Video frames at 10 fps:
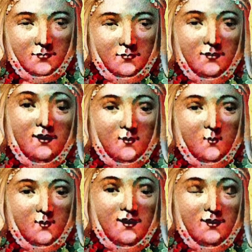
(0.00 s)
That
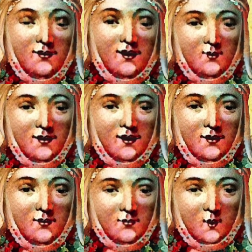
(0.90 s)
was my life in a
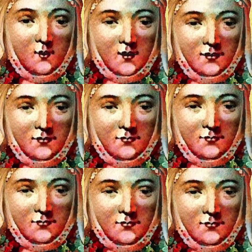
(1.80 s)
nutshell.
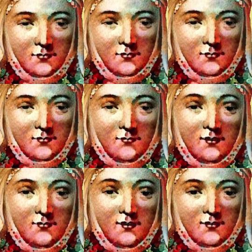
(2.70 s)

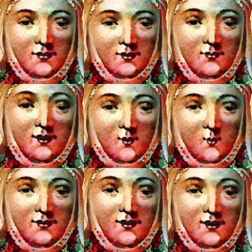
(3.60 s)
I hope this gave
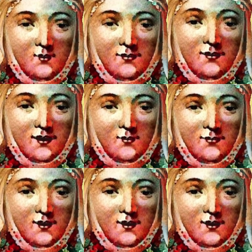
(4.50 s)
you an idea of the